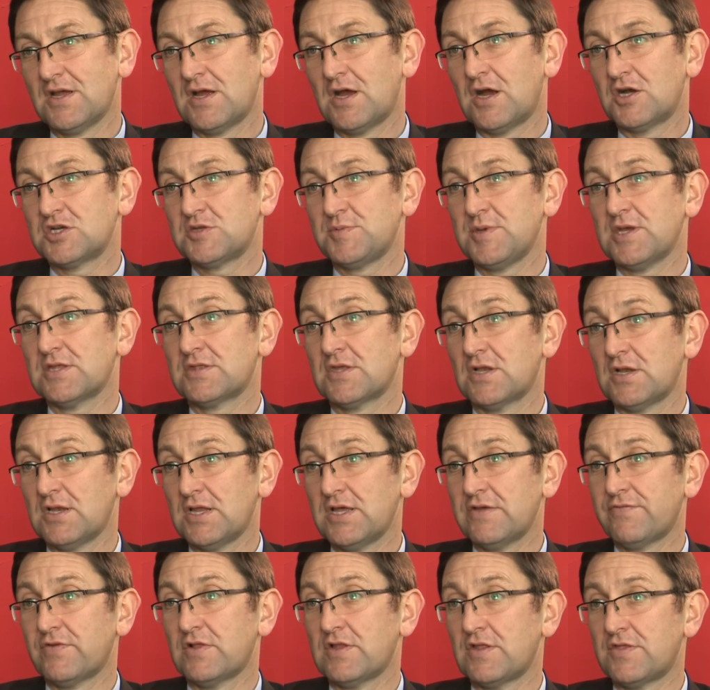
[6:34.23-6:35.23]
are to be at the
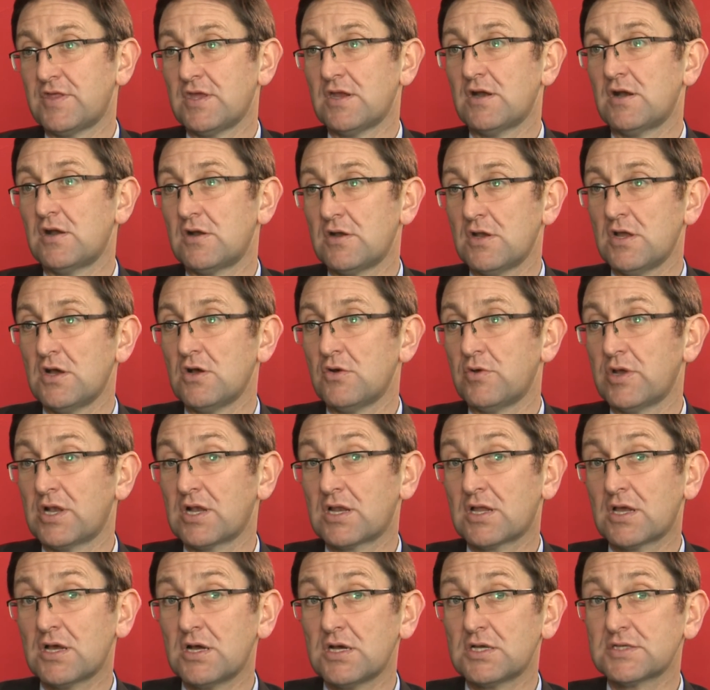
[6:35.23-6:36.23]
level that they are now, it'll
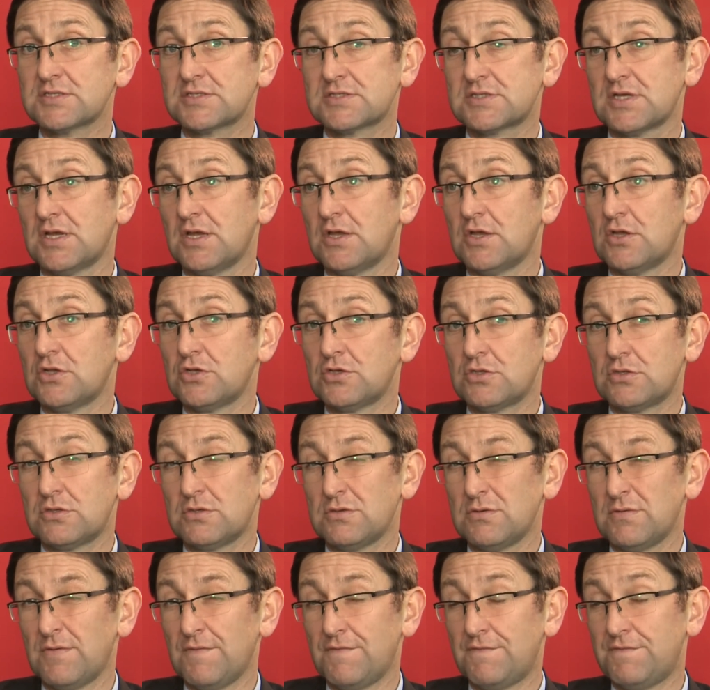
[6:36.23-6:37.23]
cost
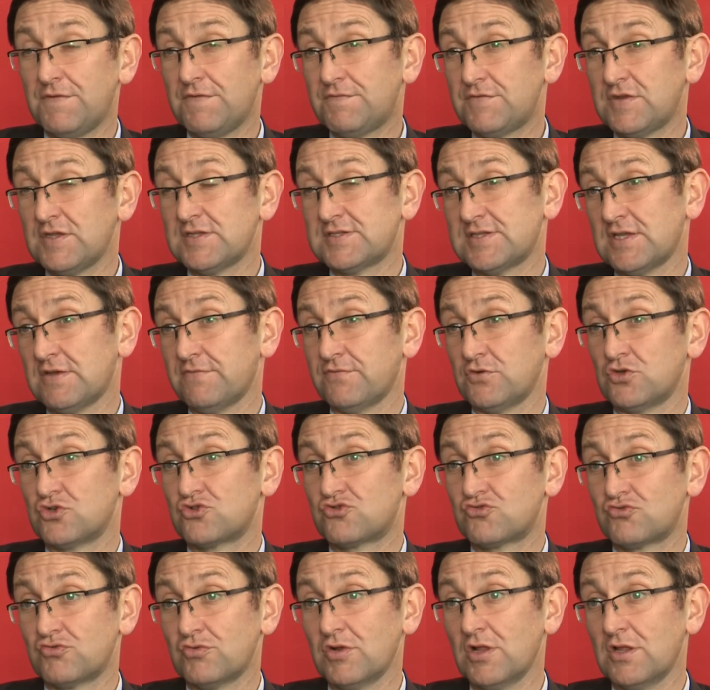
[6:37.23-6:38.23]
$57
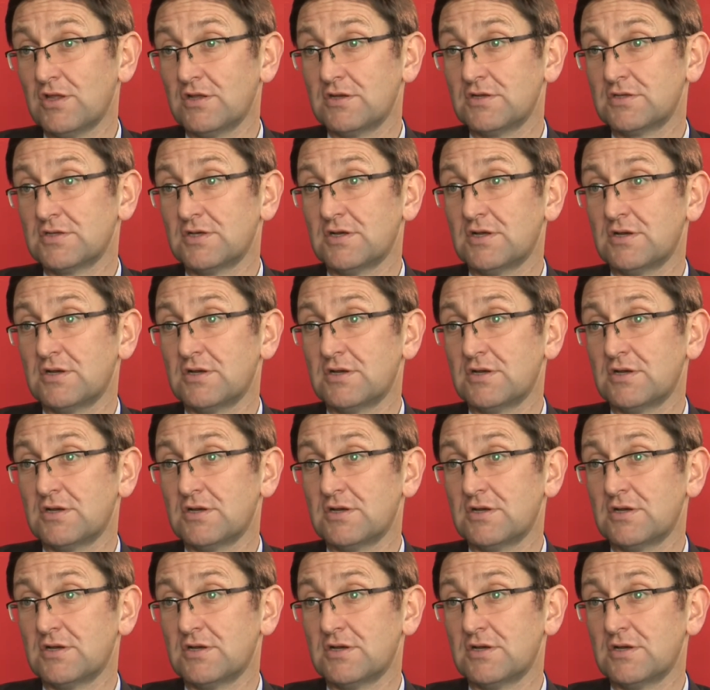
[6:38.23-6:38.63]
trillion,